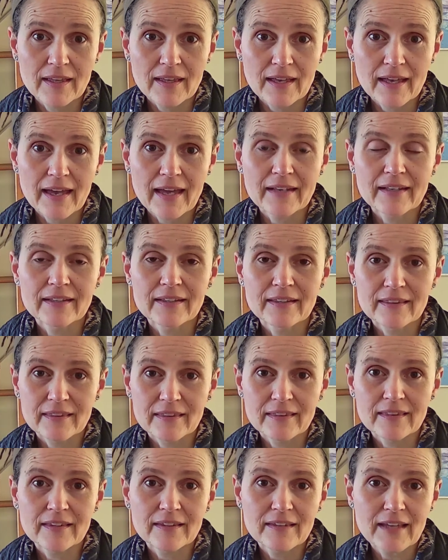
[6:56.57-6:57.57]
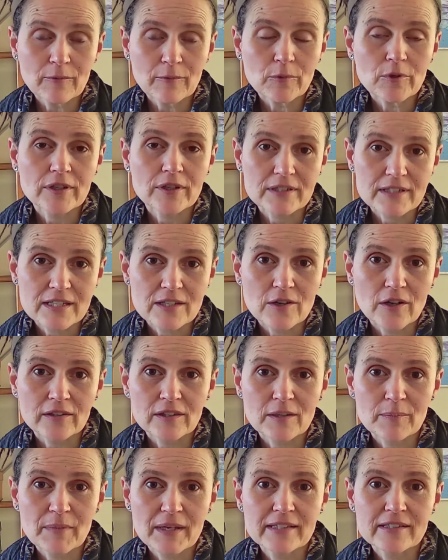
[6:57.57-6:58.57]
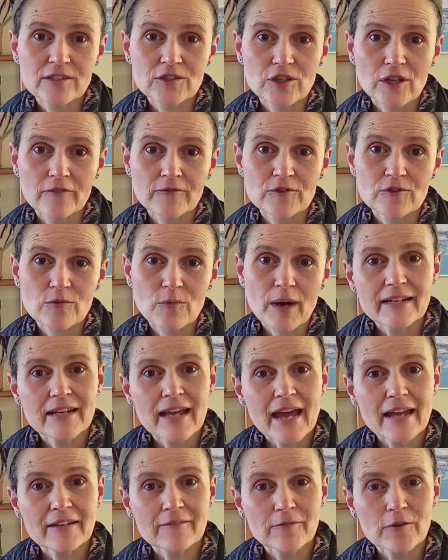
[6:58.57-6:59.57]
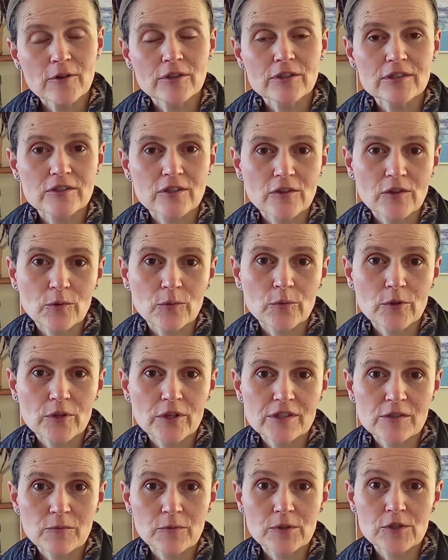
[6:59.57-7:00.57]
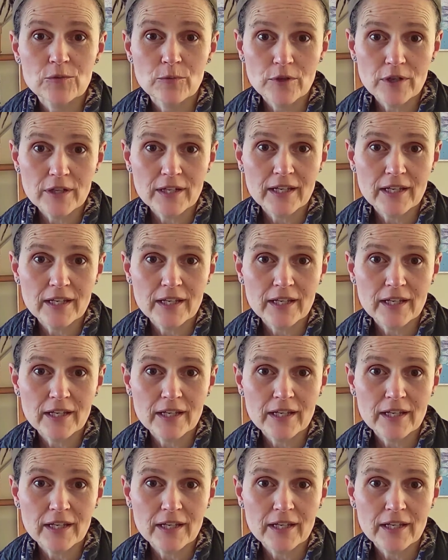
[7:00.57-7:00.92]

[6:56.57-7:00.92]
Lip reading: And that worked. He got the message after a while and focused on the words which were getting